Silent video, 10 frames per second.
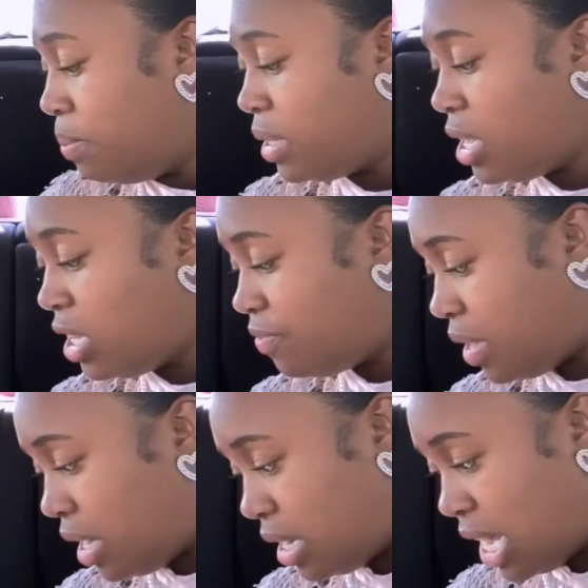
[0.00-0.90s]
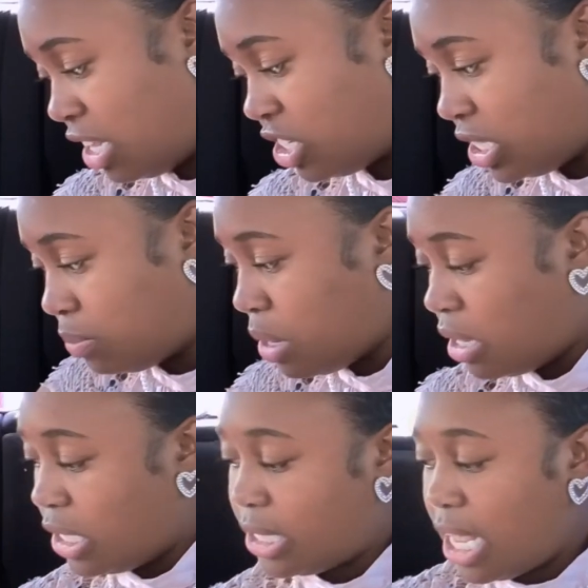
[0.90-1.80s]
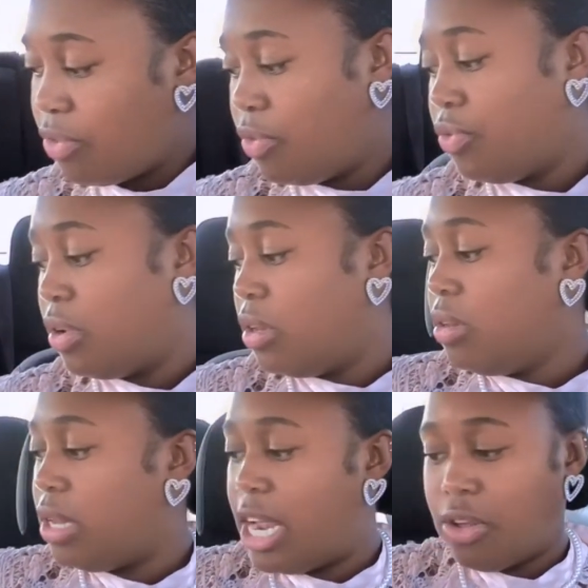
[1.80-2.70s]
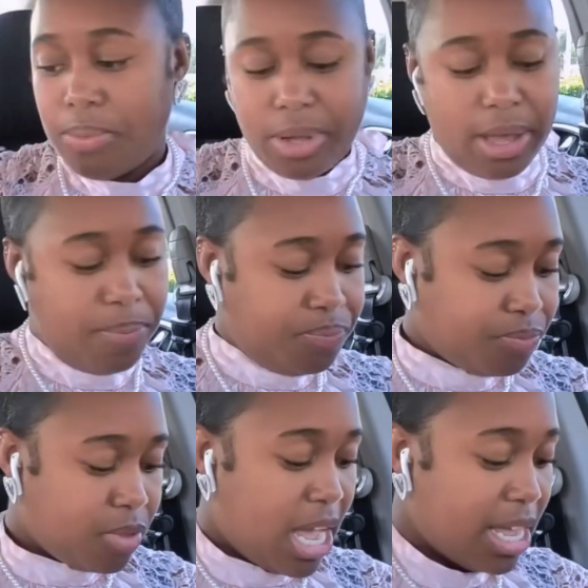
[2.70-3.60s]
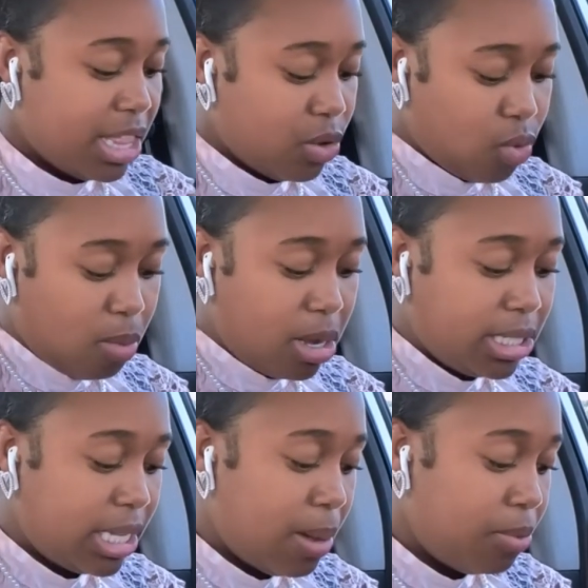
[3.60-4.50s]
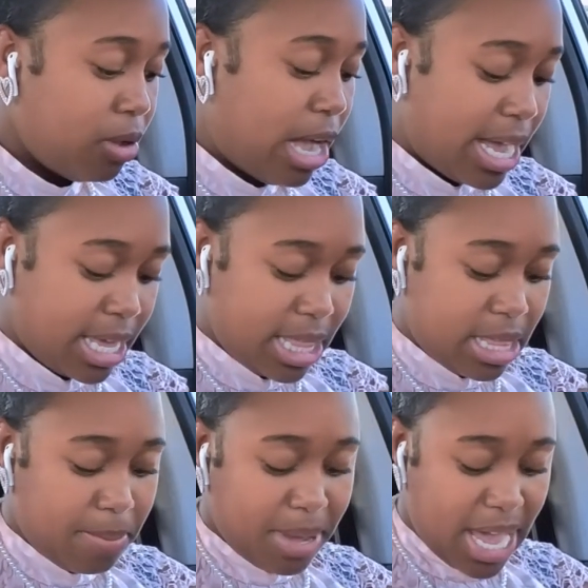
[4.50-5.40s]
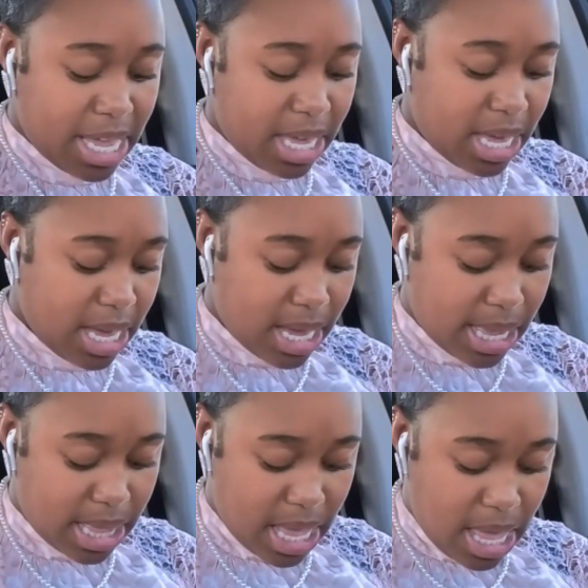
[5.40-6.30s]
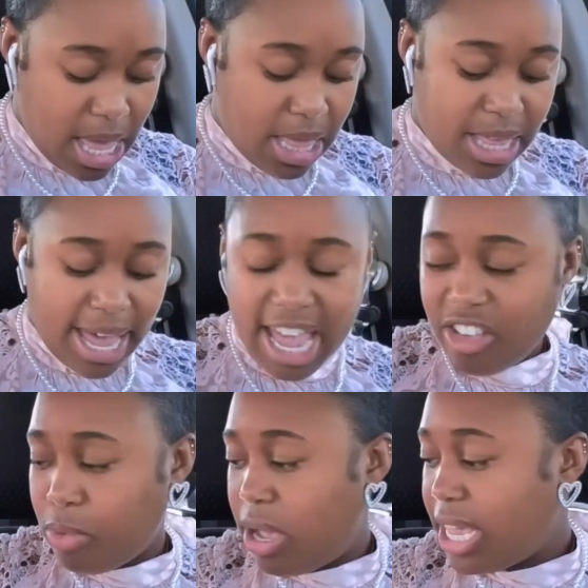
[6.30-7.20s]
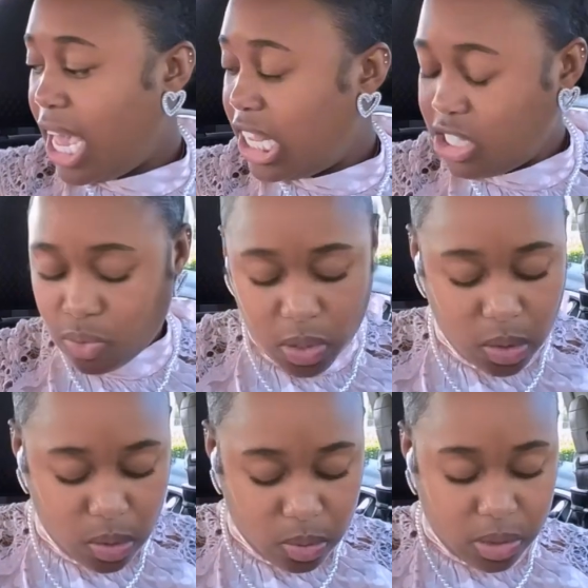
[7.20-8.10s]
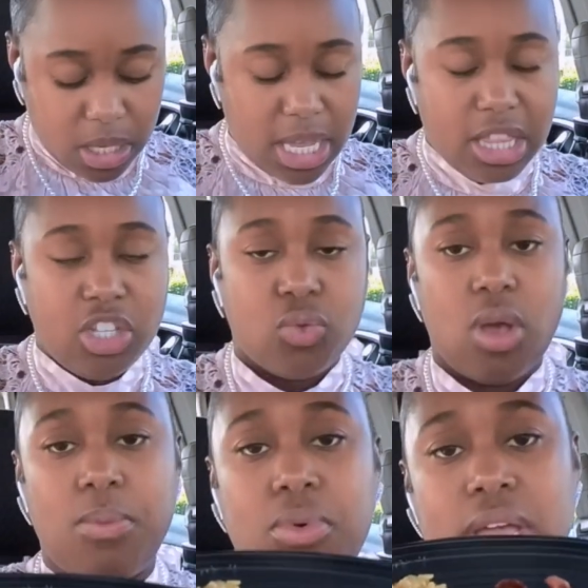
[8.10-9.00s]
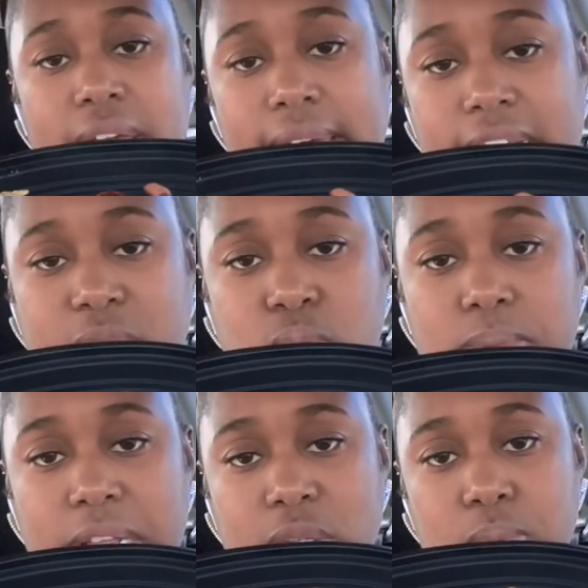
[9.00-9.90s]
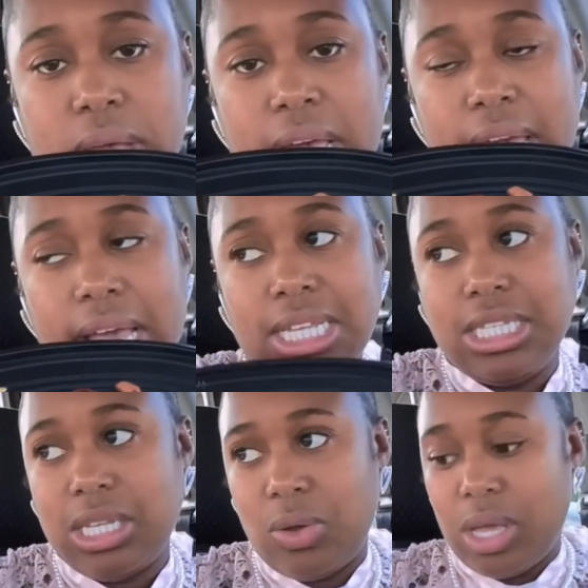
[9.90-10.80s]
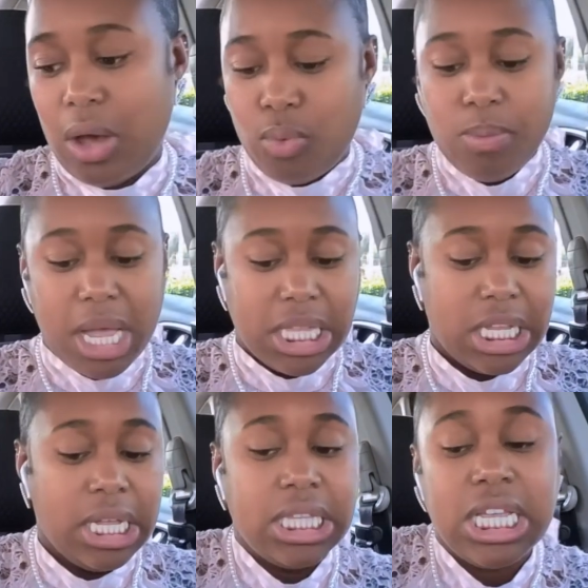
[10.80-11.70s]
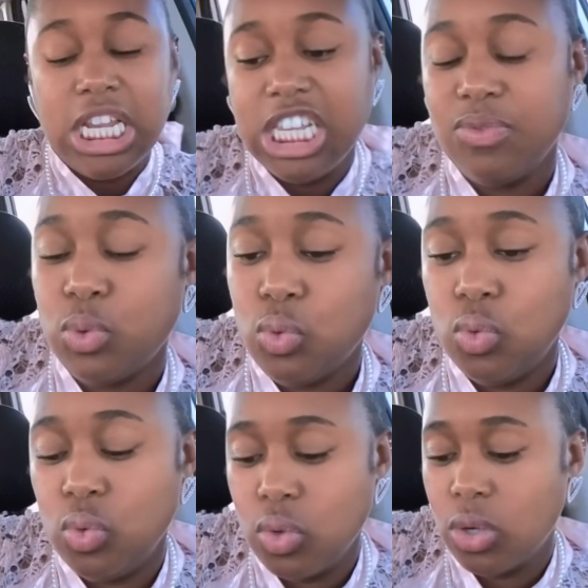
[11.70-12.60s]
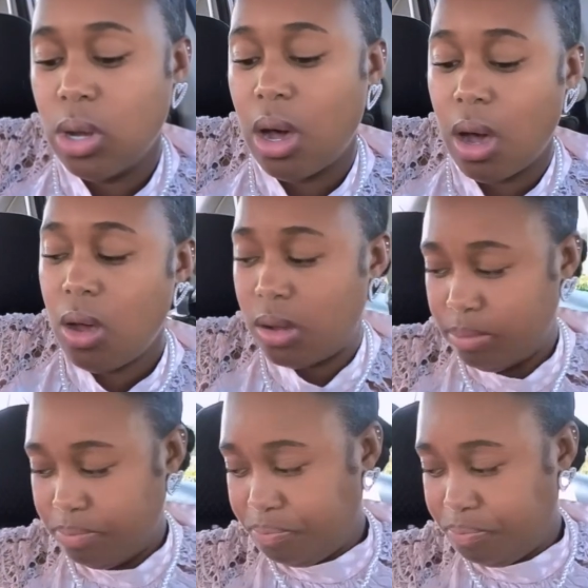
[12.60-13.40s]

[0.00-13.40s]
but that's fine i just probably save them for later but i get the grandma sampler i get the bacon the hash brown casseroles, and the scrambled eggs with my two pancakes. So y'all, we about to tear this food up.